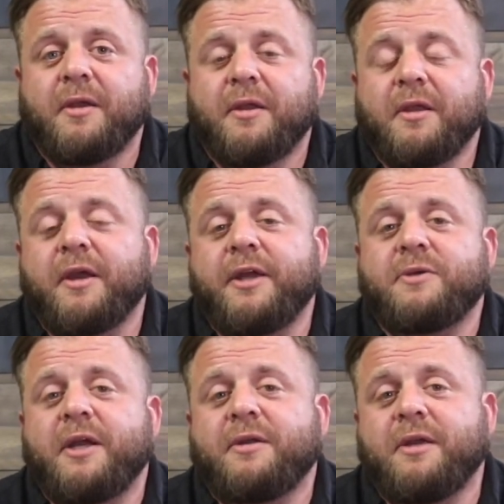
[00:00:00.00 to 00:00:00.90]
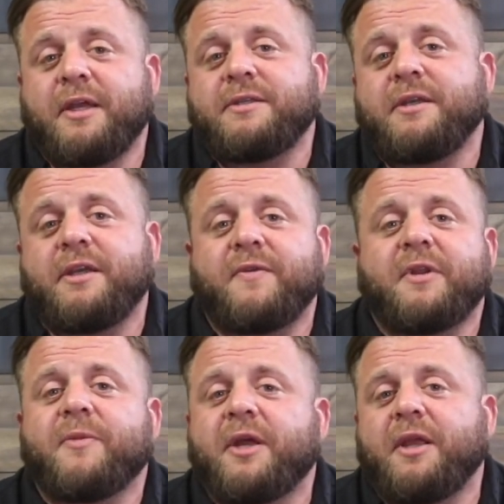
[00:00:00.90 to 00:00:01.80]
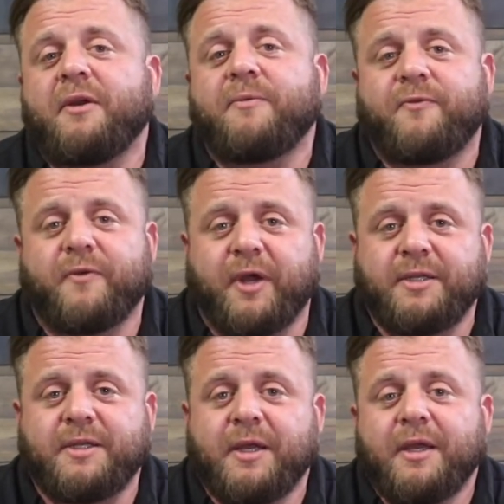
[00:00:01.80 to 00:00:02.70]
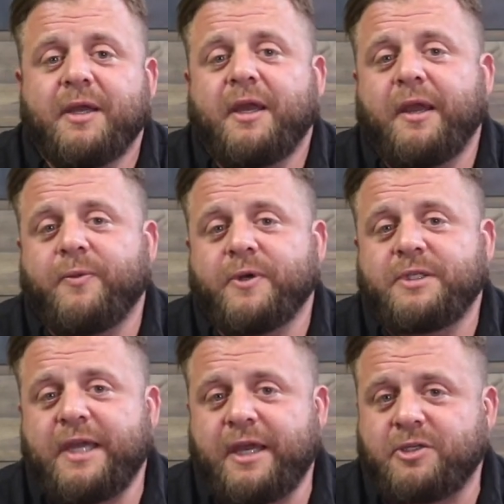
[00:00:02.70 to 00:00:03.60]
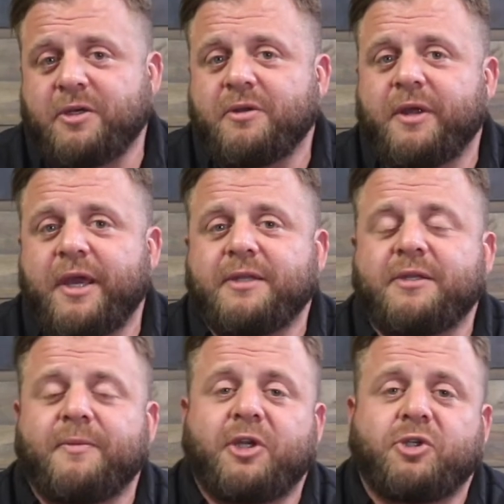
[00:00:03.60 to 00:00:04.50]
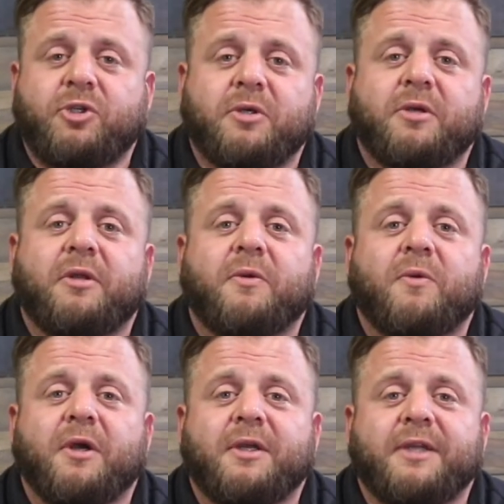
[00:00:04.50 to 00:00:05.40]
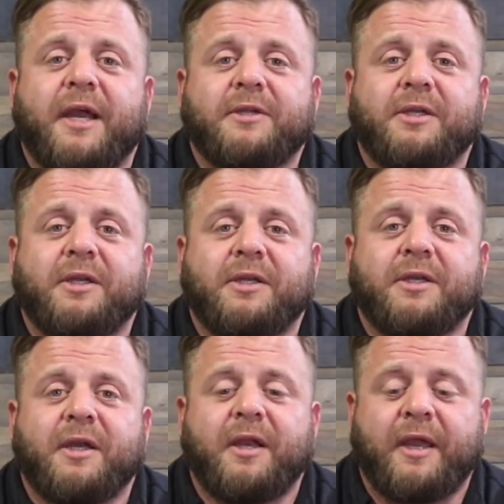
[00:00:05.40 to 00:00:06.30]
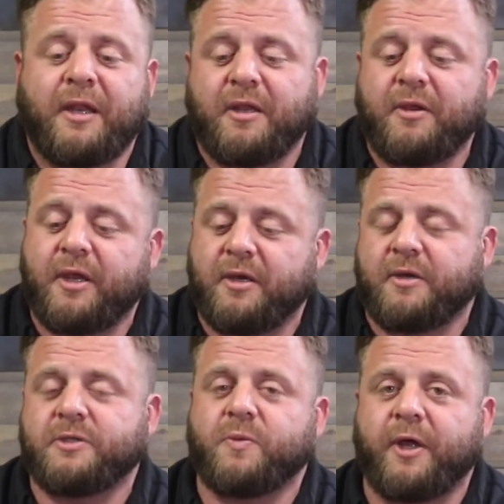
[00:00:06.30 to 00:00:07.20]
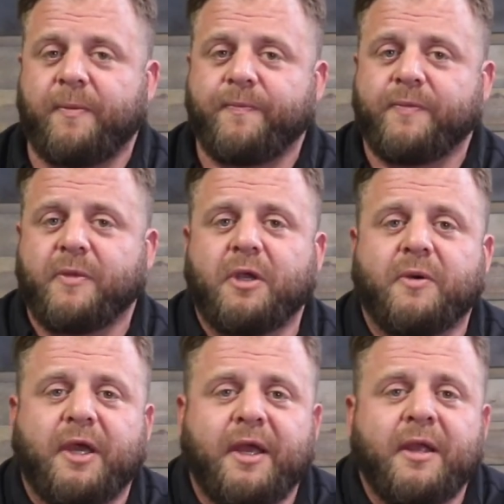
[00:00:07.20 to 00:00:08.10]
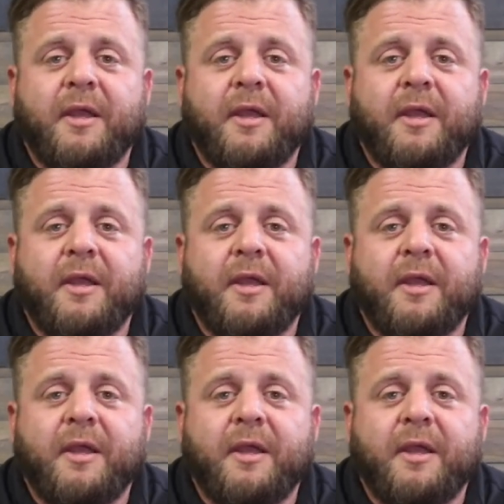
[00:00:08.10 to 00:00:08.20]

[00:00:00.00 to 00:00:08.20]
The contractor isn't given the money up front. It protects your client to make sure the work is actually getting done, and the lender as well. Okay,